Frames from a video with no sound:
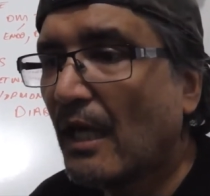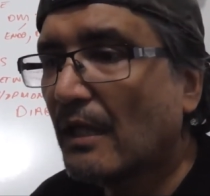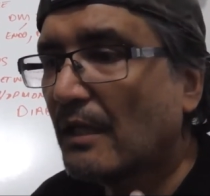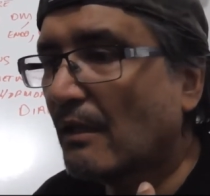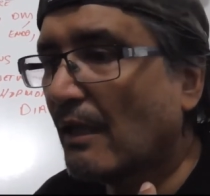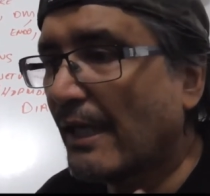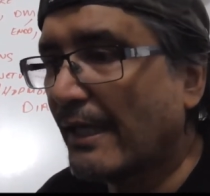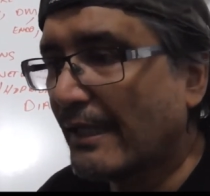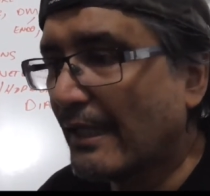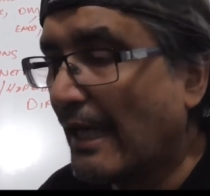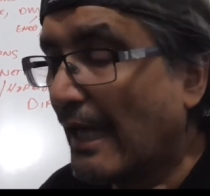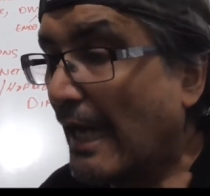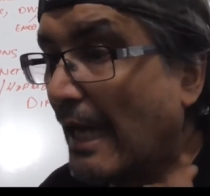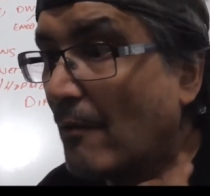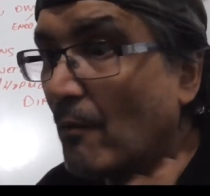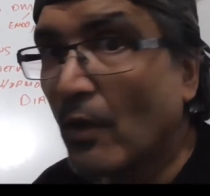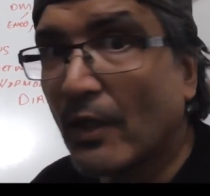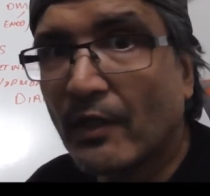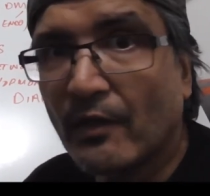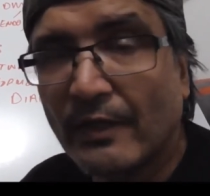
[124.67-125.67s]
Like,
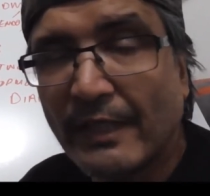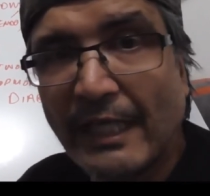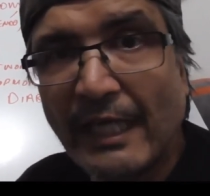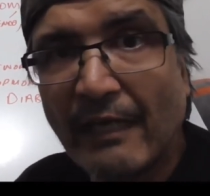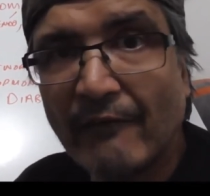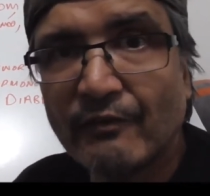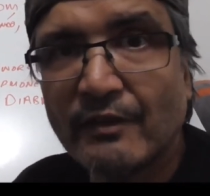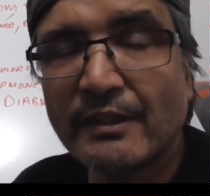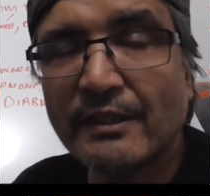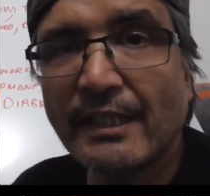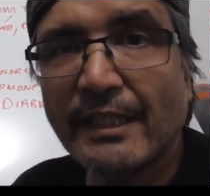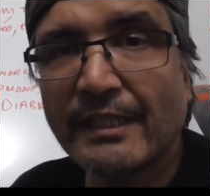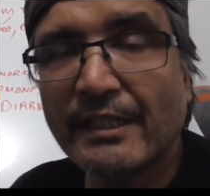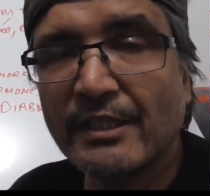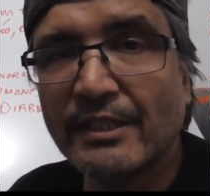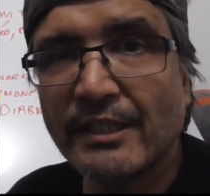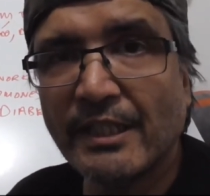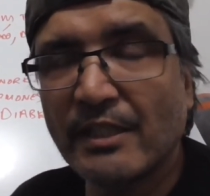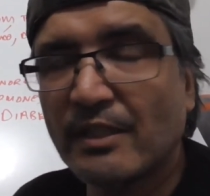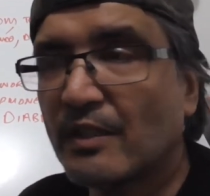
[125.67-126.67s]
am I going to have to take
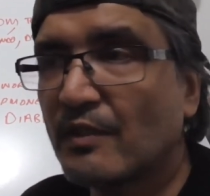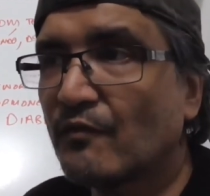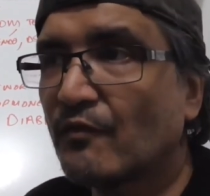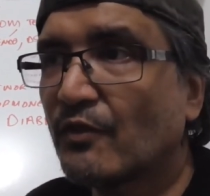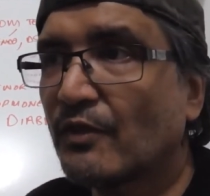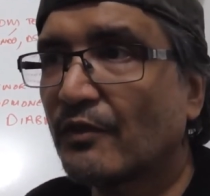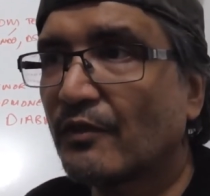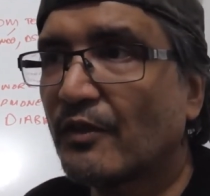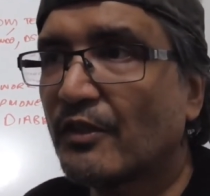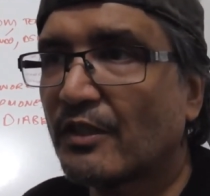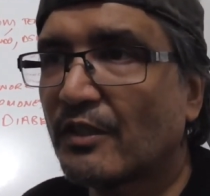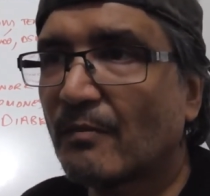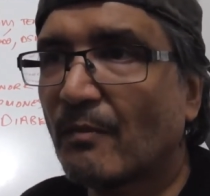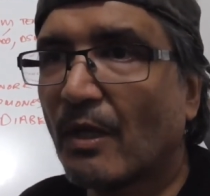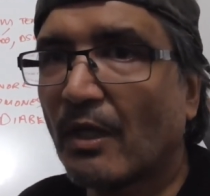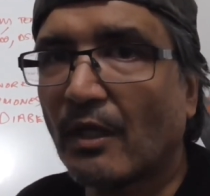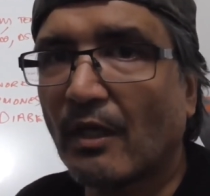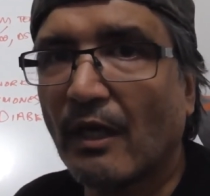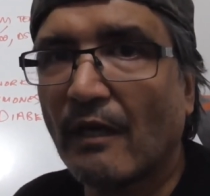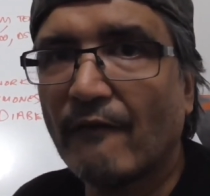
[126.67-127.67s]
injections for the rest of
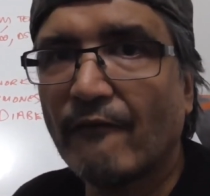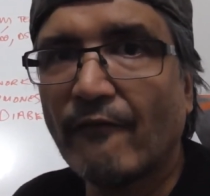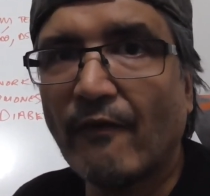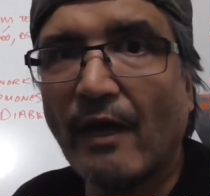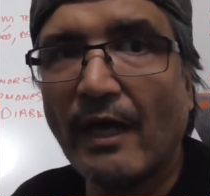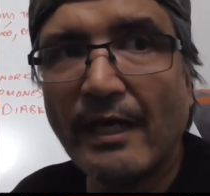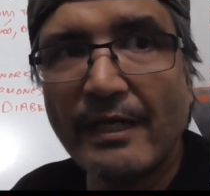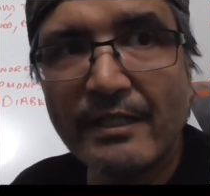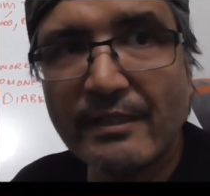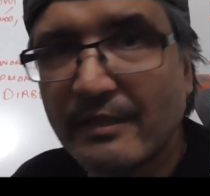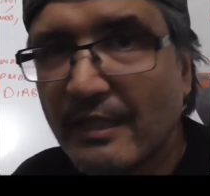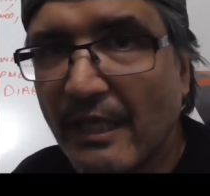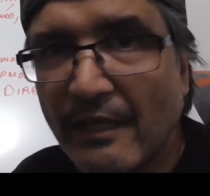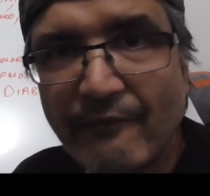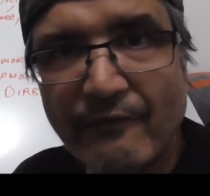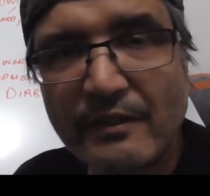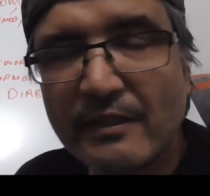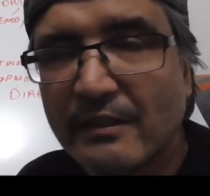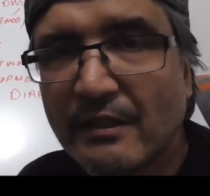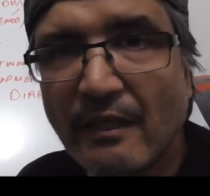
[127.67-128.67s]
my life? Is
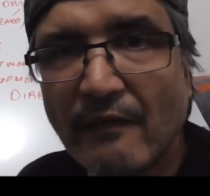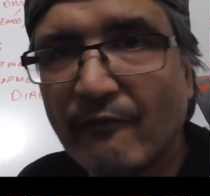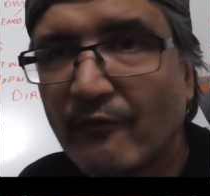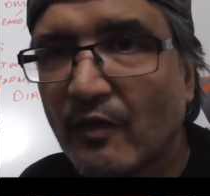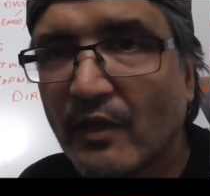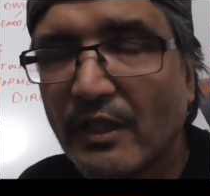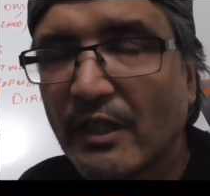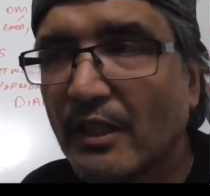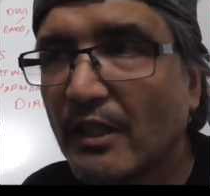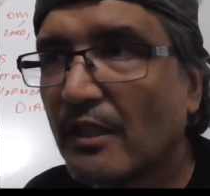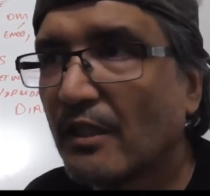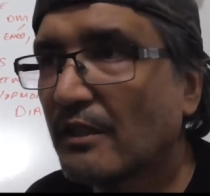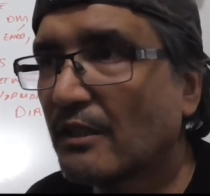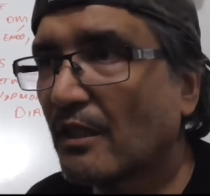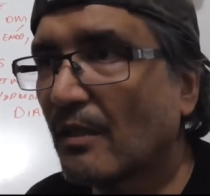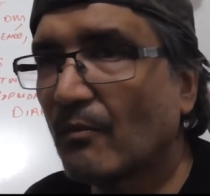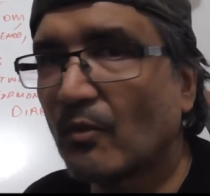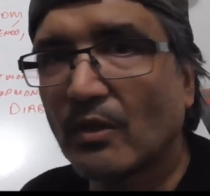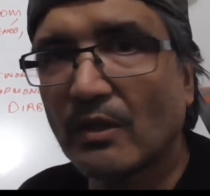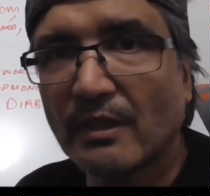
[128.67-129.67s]
if stuff going to
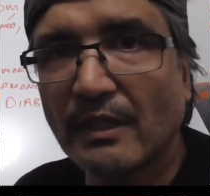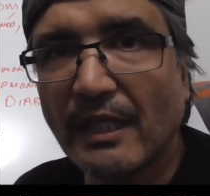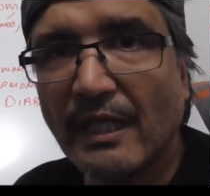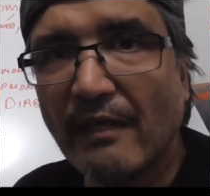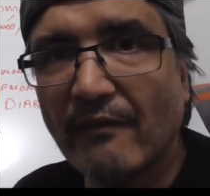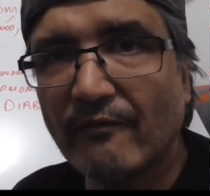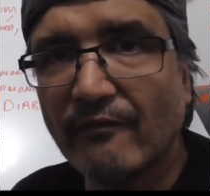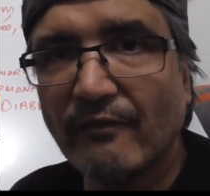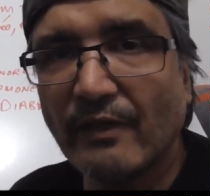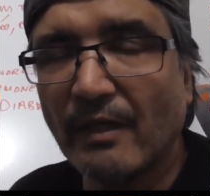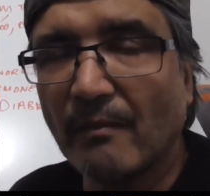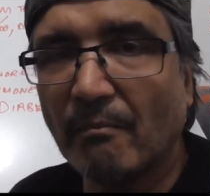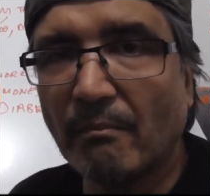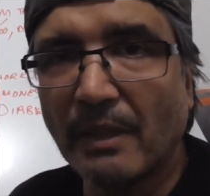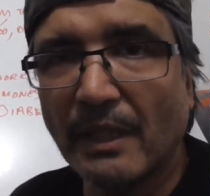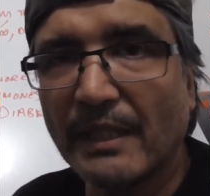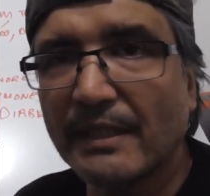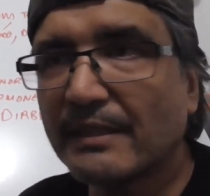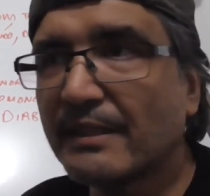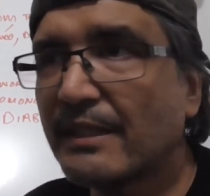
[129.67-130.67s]
hurt? I'm going to have uh,
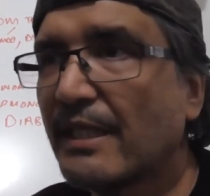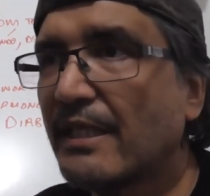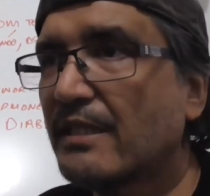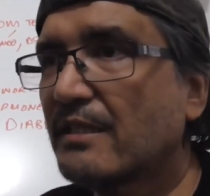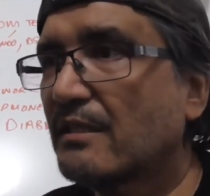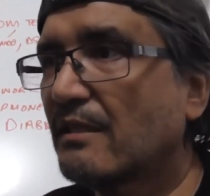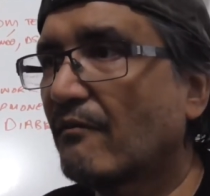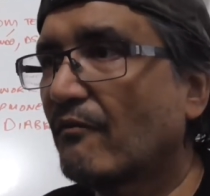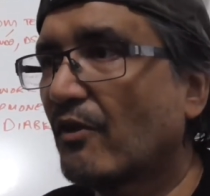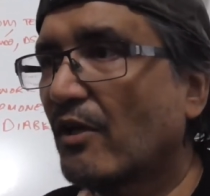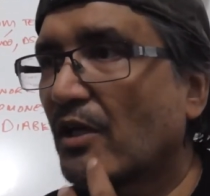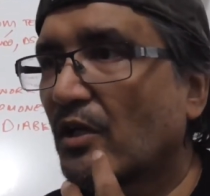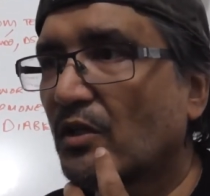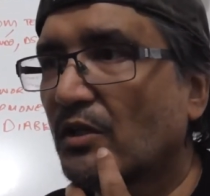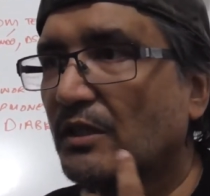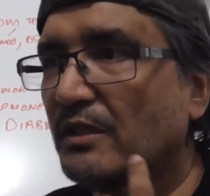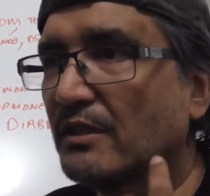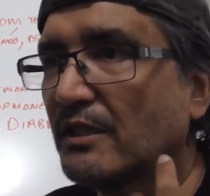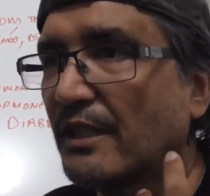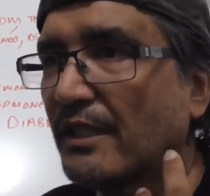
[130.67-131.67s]
blood tests. Have I
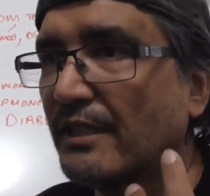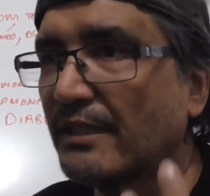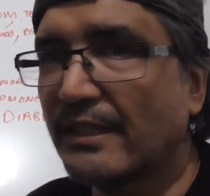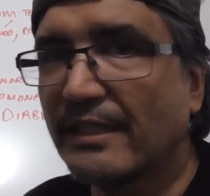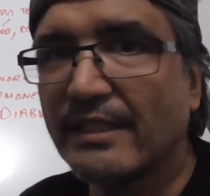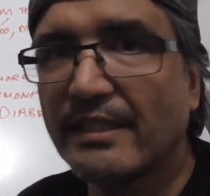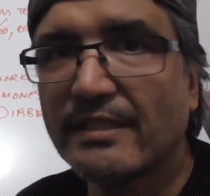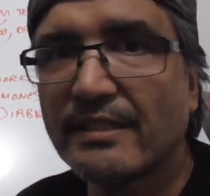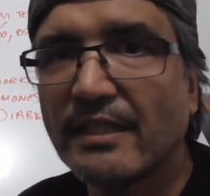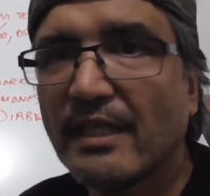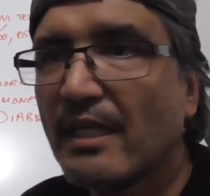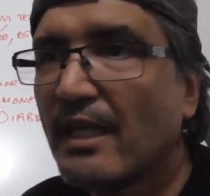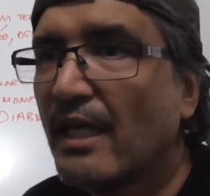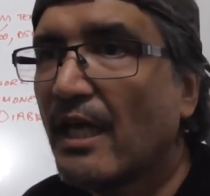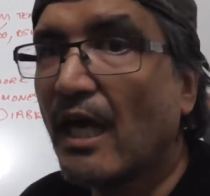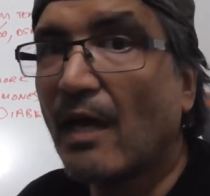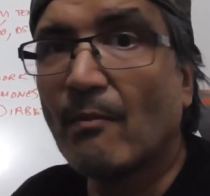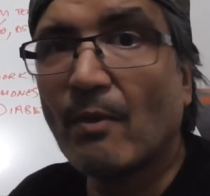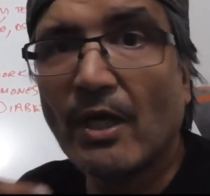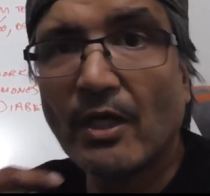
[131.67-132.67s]
got to take this?
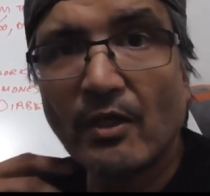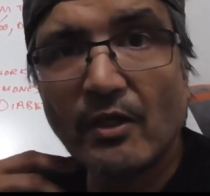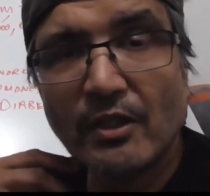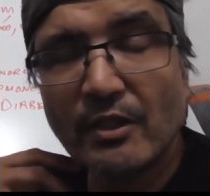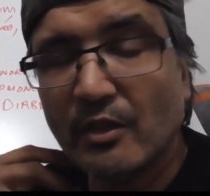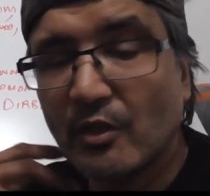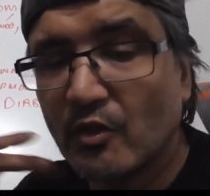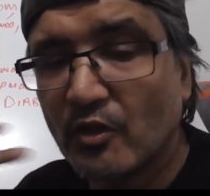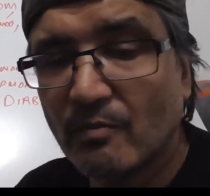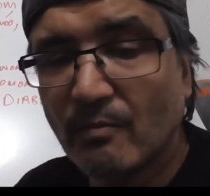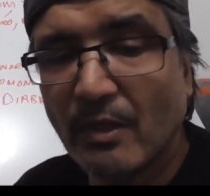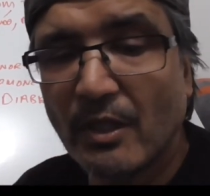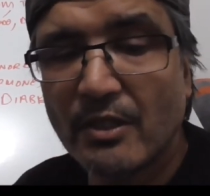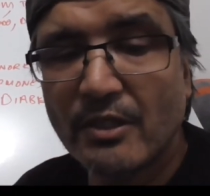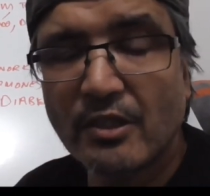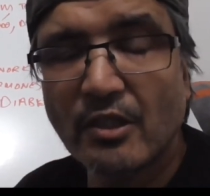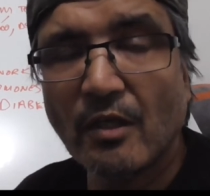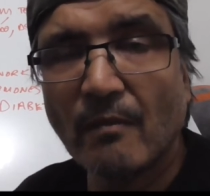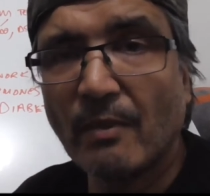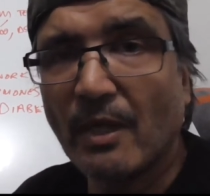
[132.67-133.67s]
Am I going to lose my
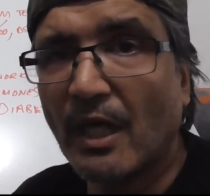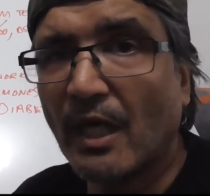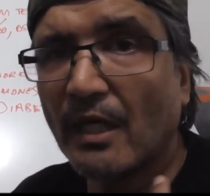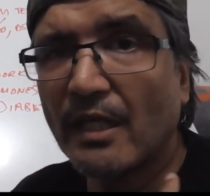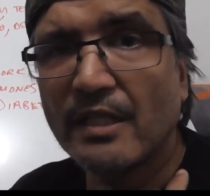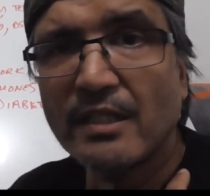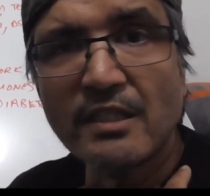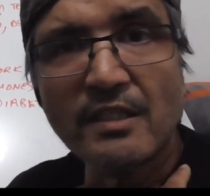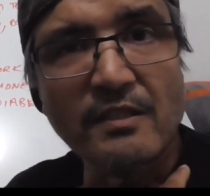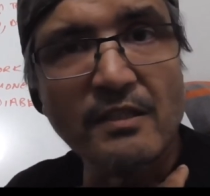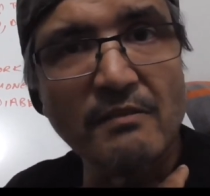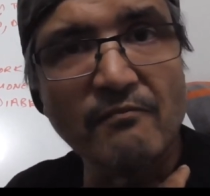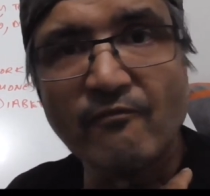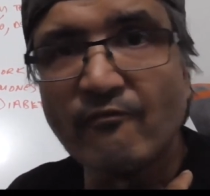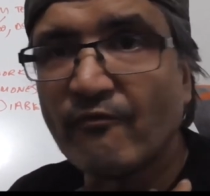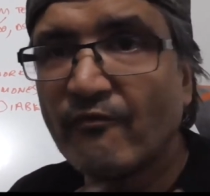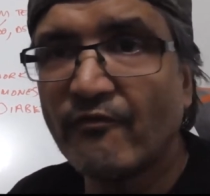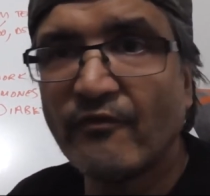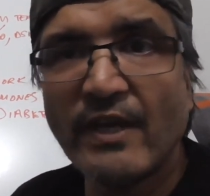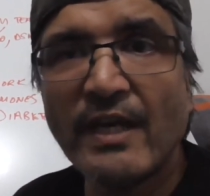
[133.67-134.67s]
job? Uh, it's
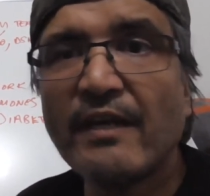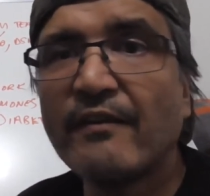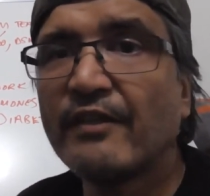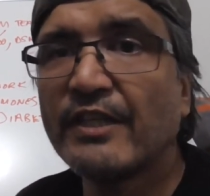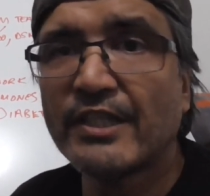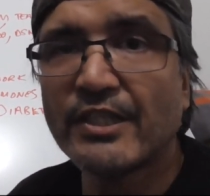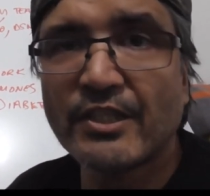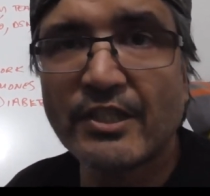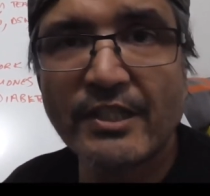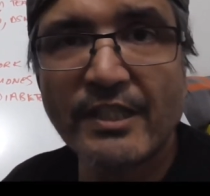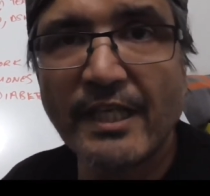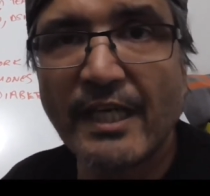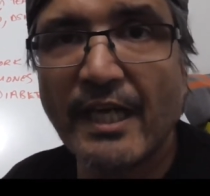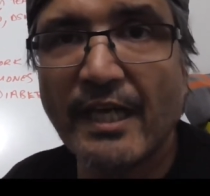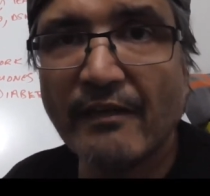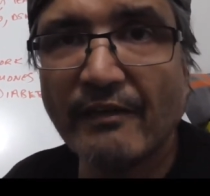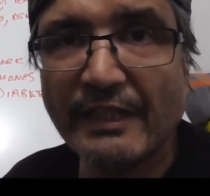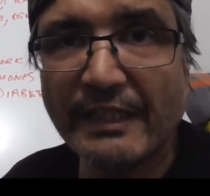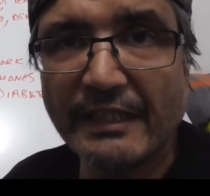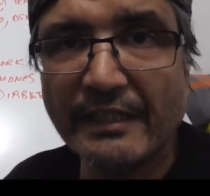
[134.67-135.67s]
very
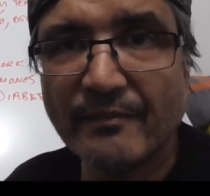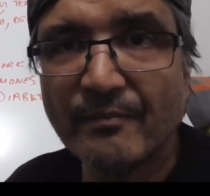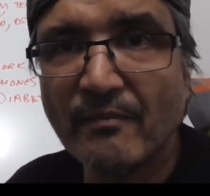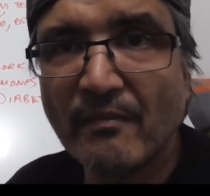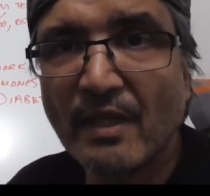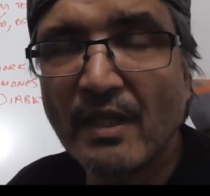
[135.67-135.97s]
scary.